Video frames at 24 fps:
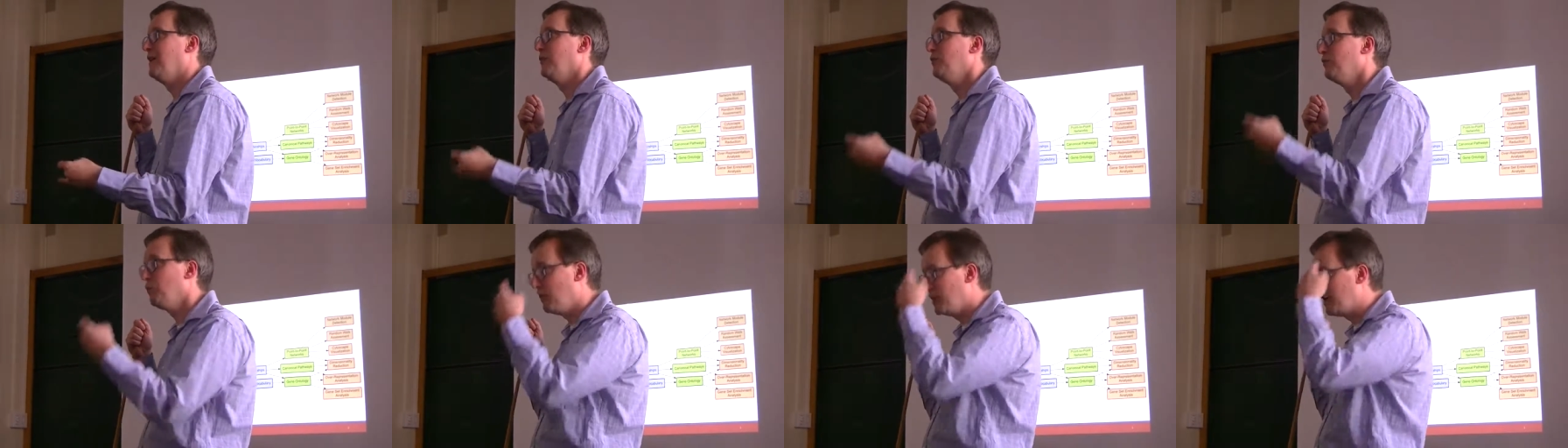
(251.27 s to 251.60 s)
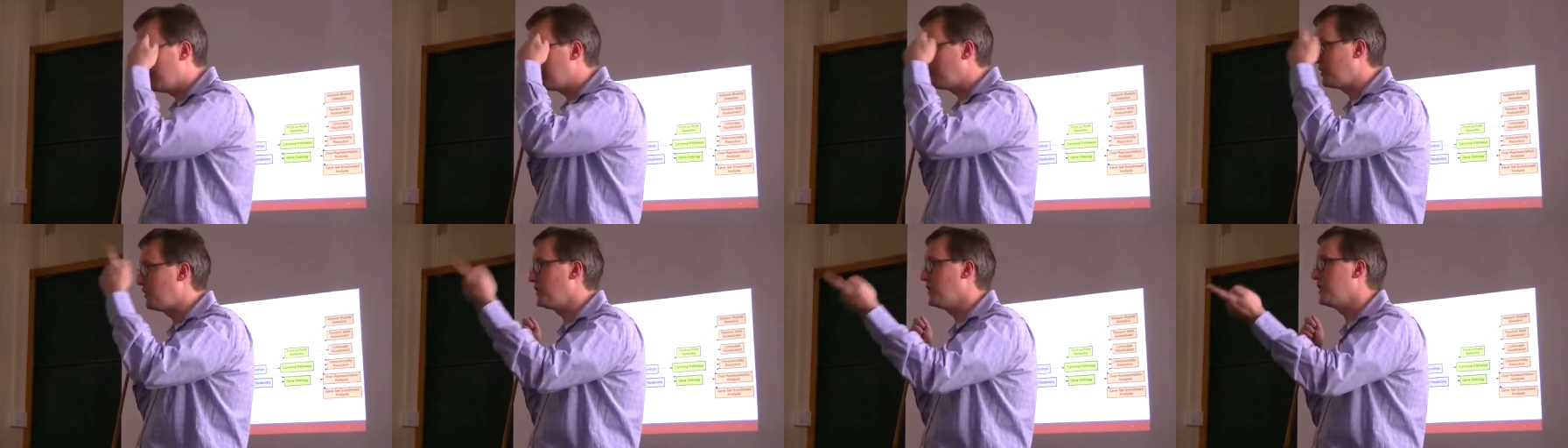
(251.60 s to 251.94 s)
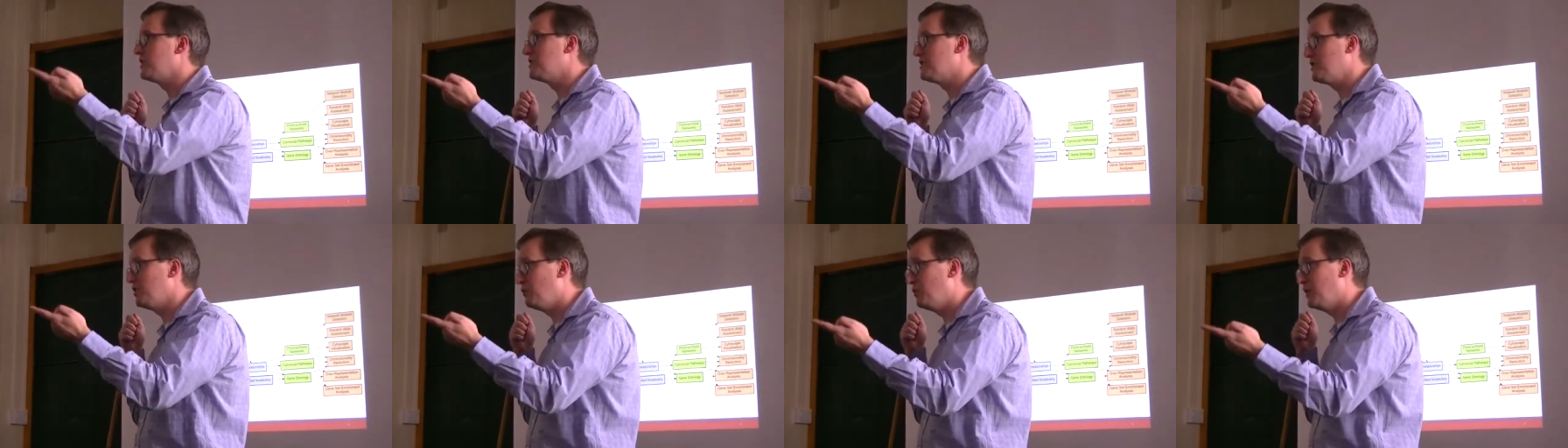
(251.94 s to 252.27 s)
one of the
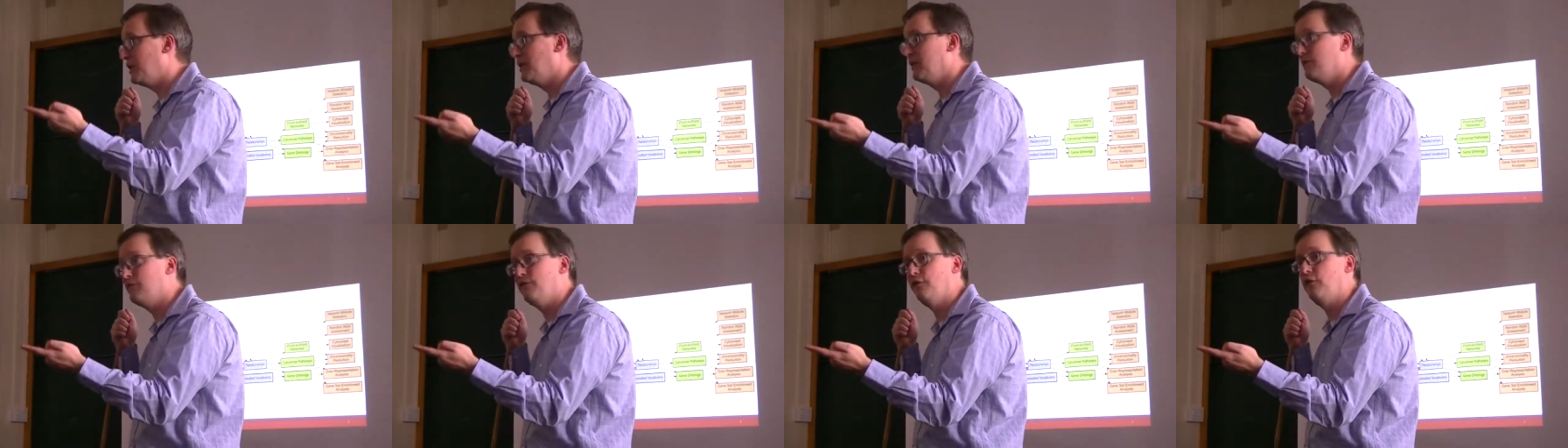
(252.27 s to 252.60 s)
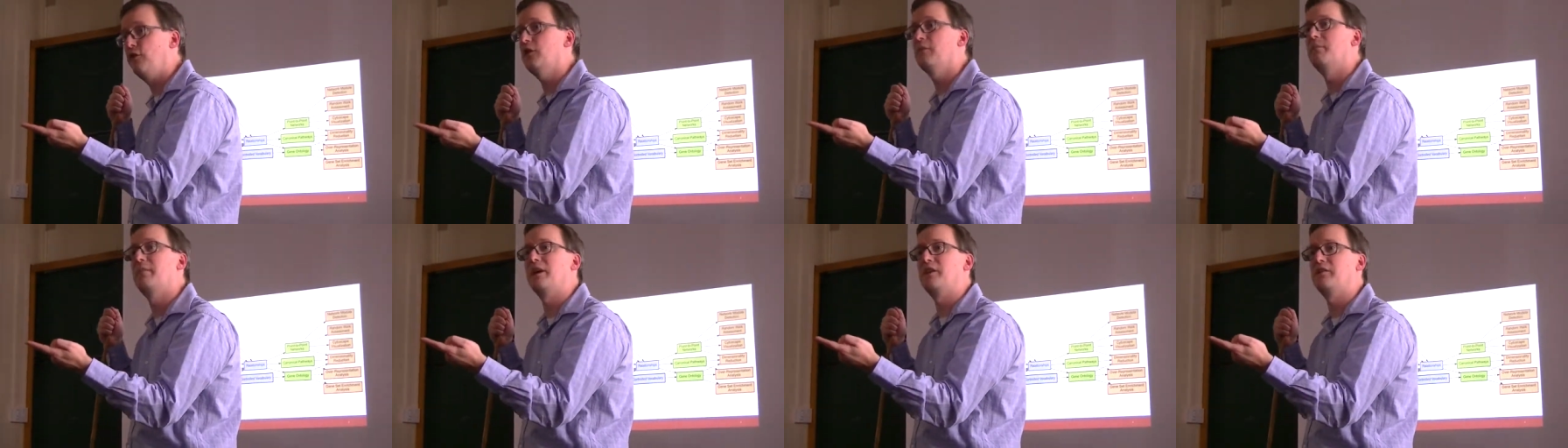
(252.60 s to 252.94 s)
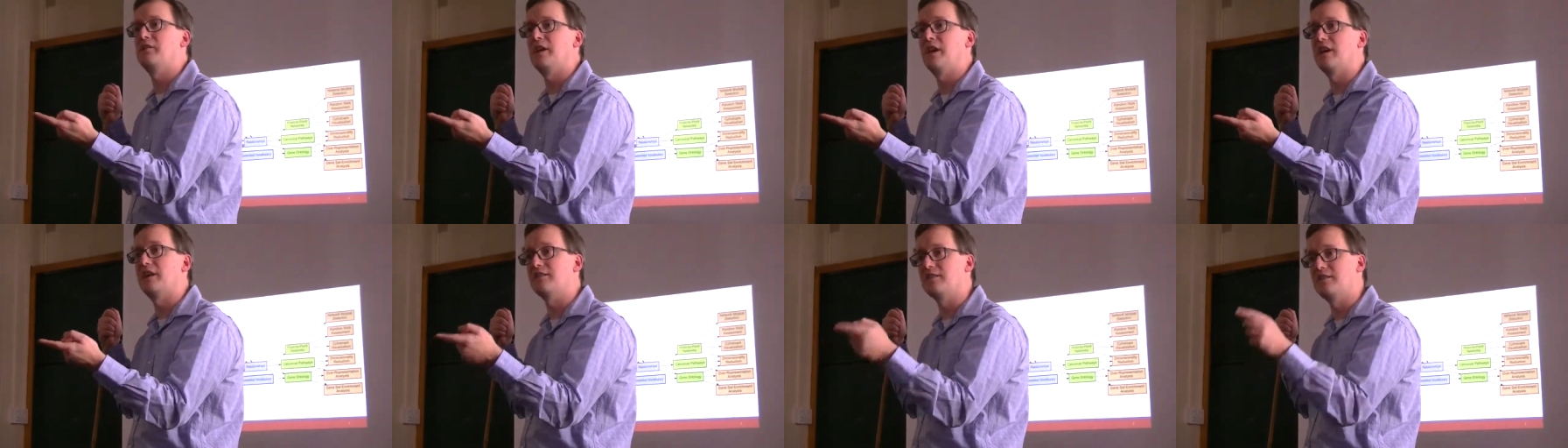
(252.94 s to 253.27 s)
things that we infer about
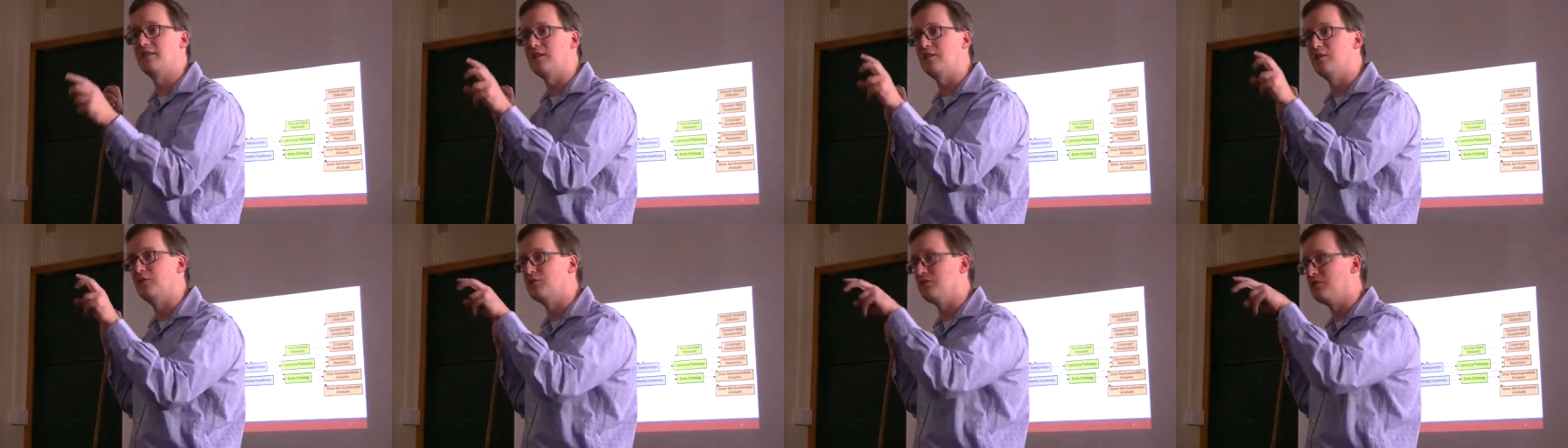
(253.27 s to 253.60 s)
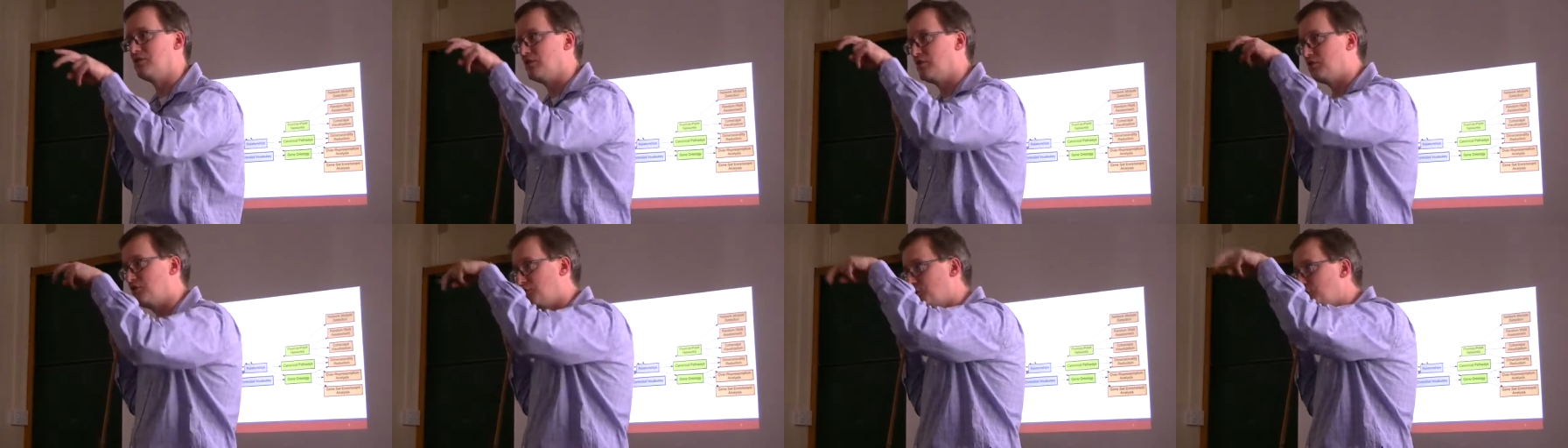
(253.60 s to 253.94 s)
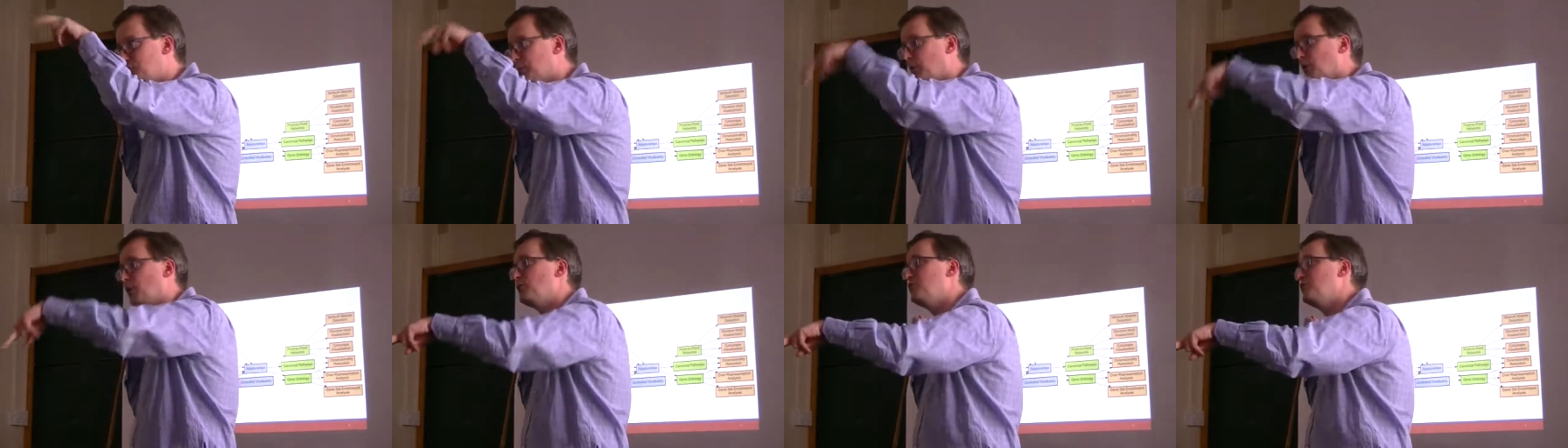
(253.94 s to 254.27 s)
that is that the two
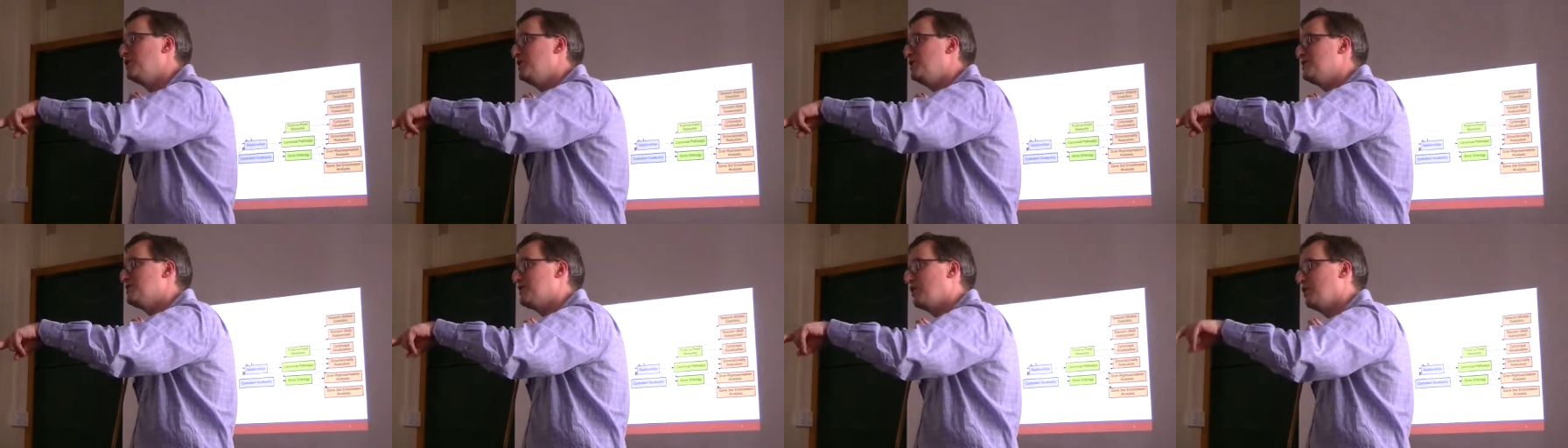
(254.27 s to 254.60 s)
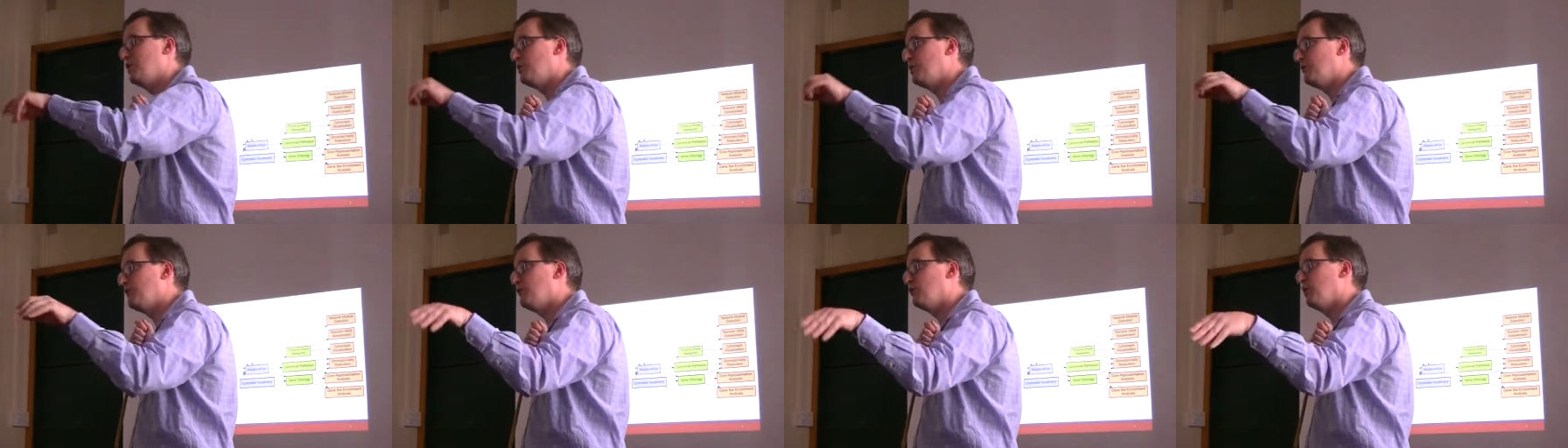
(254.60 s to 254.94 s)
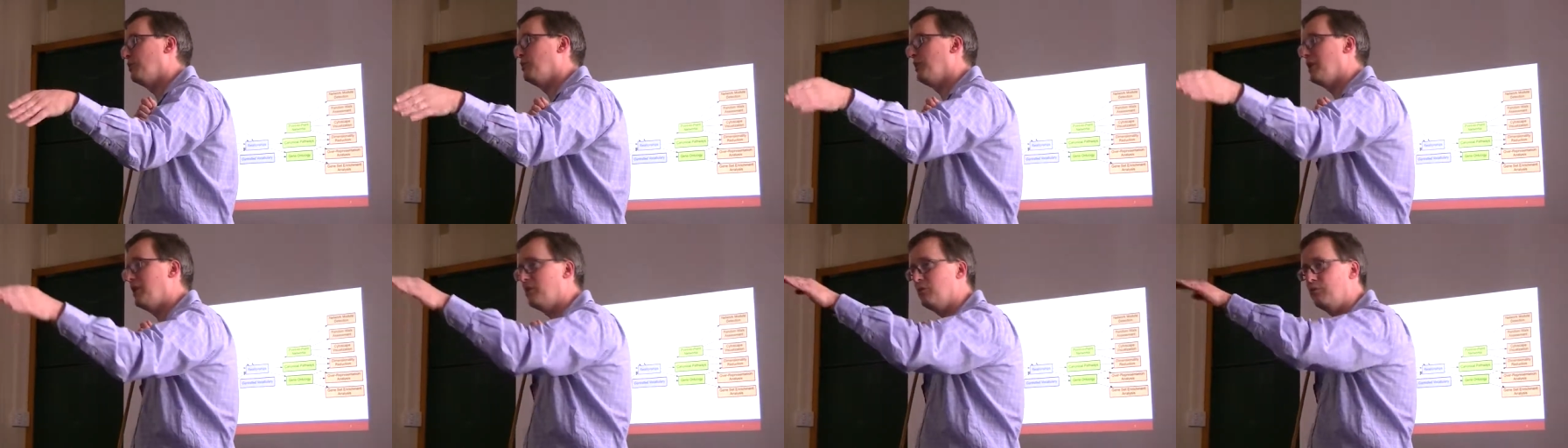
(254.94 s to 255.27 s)
proteins coded for
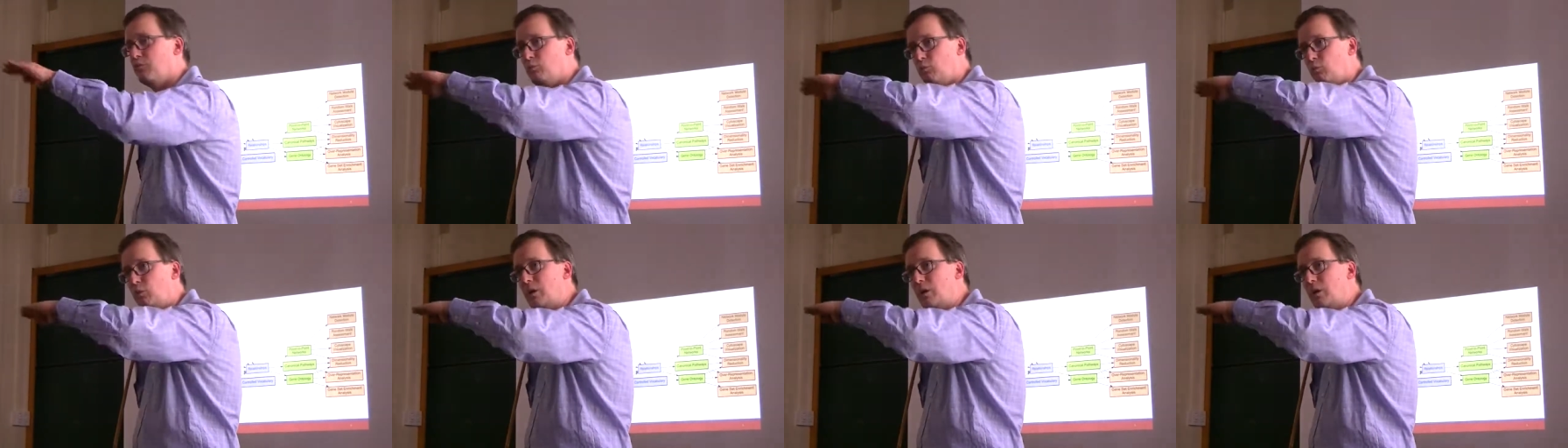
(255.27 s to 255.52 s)
by the